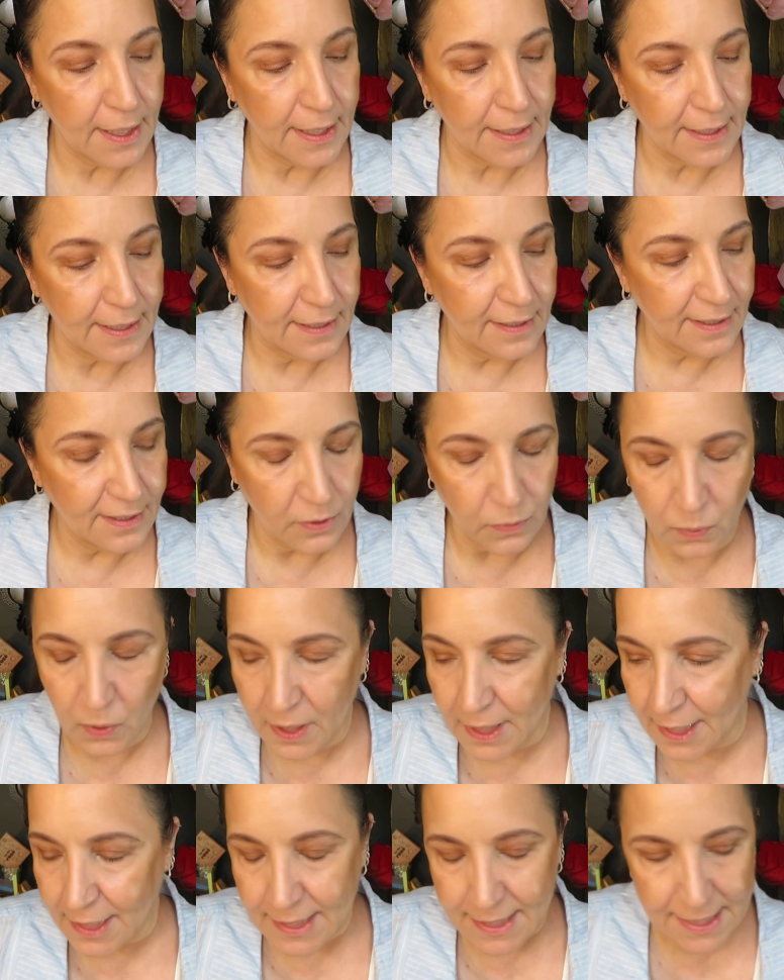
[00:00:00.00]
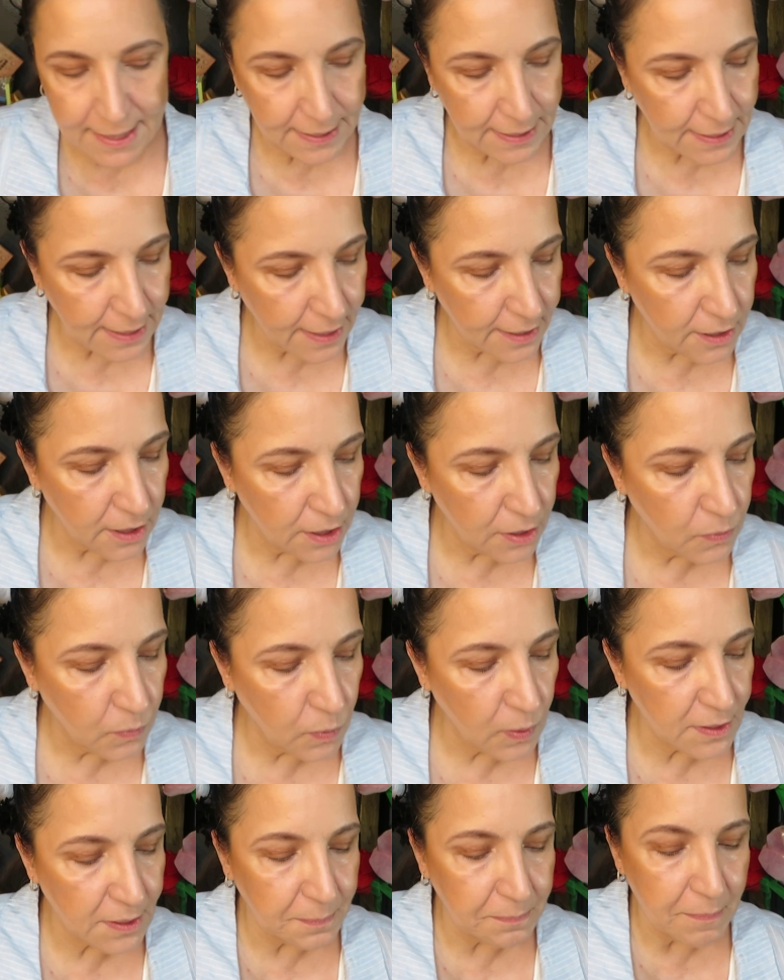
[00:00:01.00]
The one I decluttered
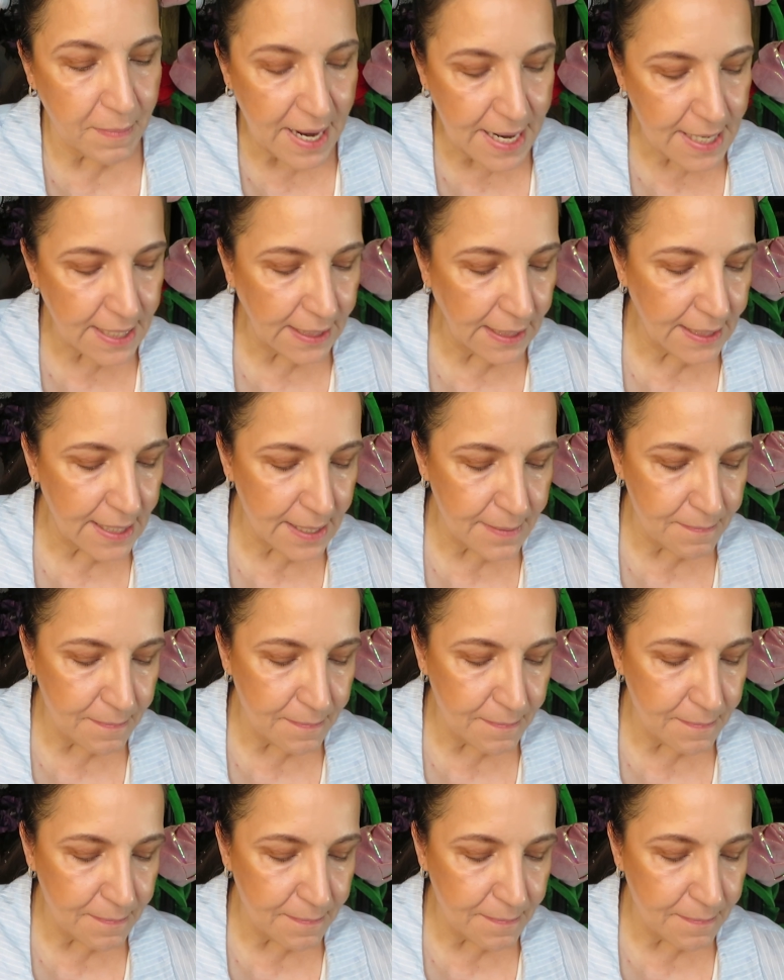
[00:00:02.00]
was mainly